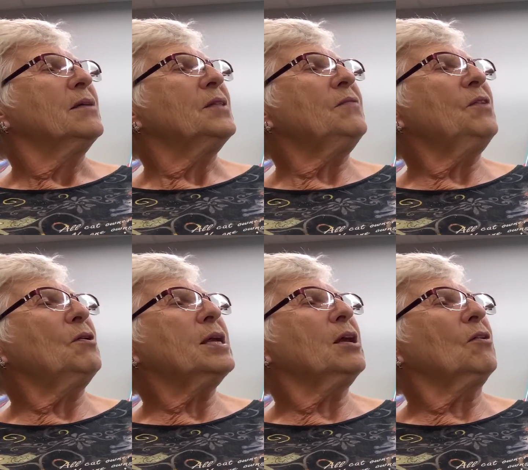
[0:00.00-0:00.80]
Then
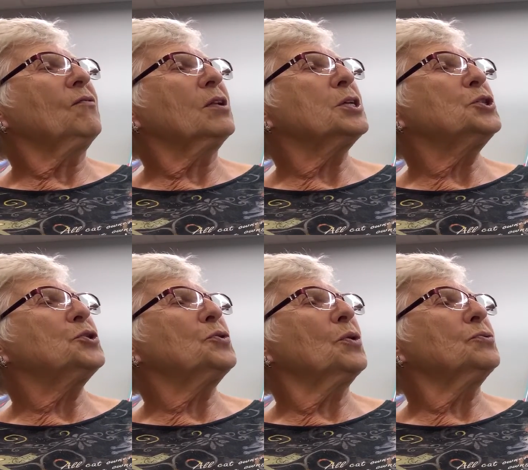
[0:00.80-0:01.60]
very carefully,
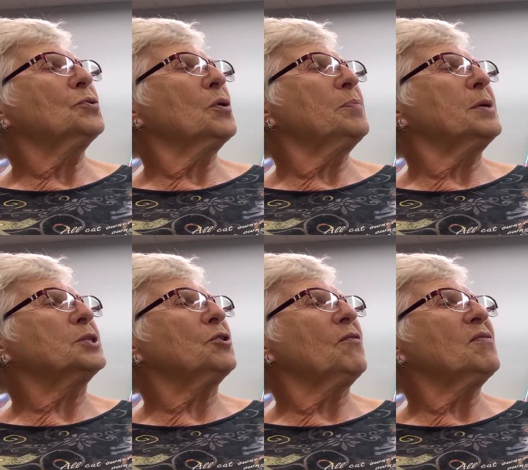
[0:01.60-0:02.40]
Juno drew a
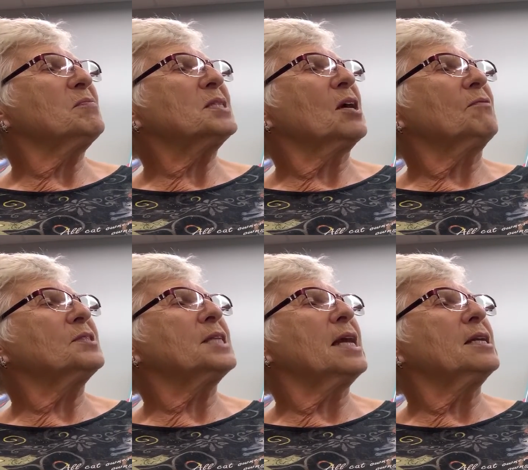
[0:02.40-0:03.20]
picture of himself
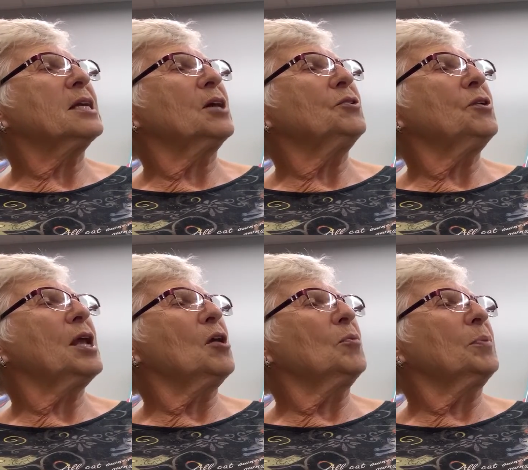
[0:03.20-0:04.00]
standing under an
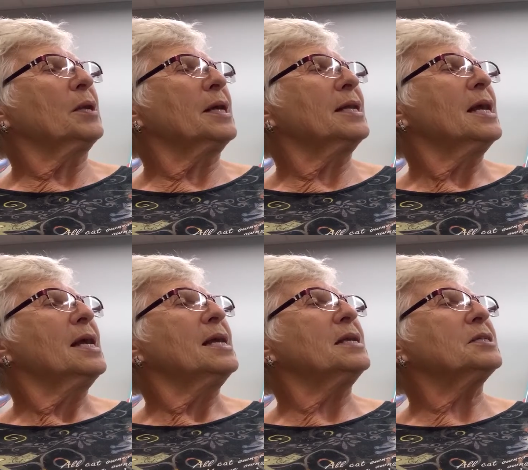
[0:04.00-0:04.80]
airplane
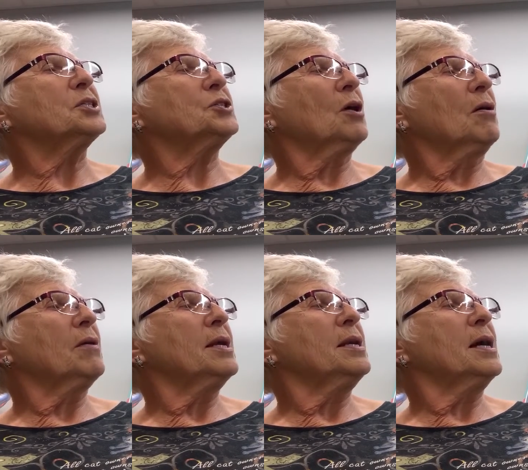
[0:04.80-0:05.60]
in a
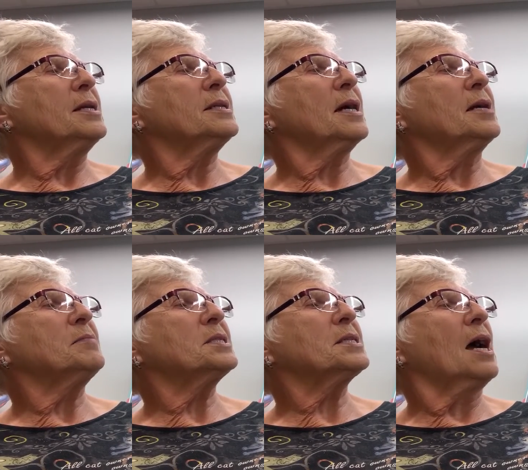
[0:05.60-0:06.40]
starry
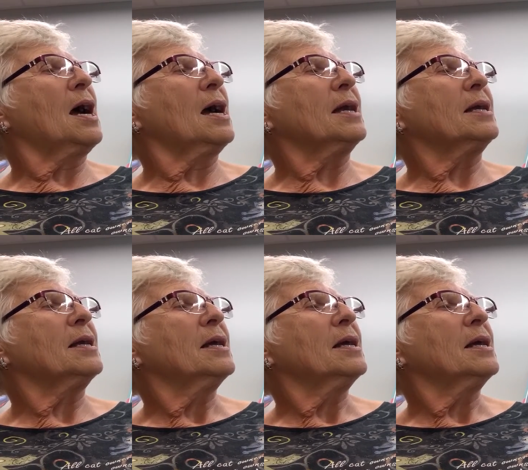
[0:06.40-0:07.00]
nighttime sky.